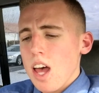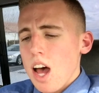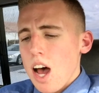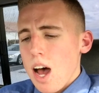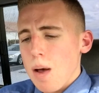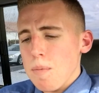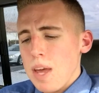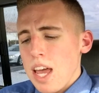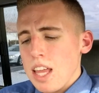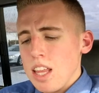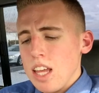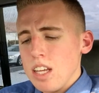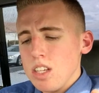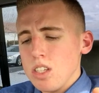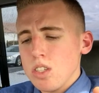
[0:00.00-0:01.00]

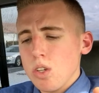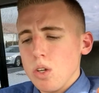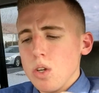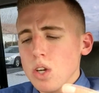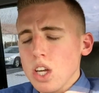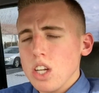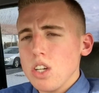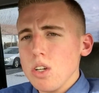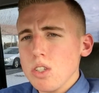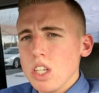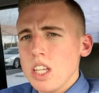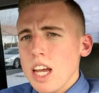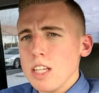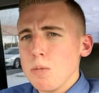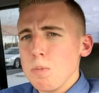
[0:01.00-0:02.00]
So you can choose the
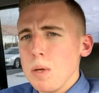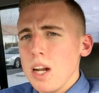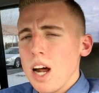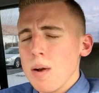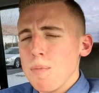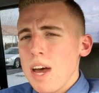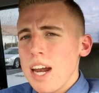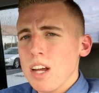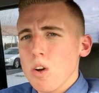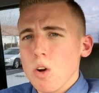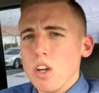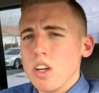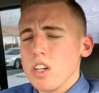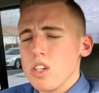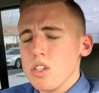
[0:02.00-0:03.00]
10-speed automatic, or
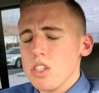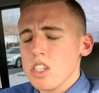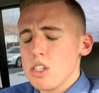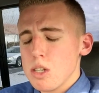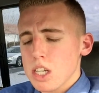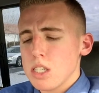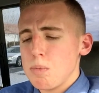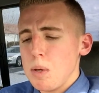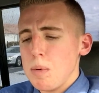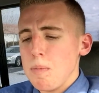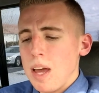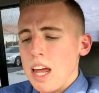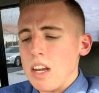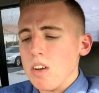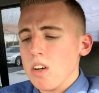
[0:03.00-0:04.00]
you can choose the 6-speed
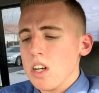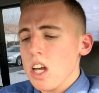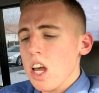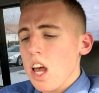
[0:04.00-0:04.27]
manual.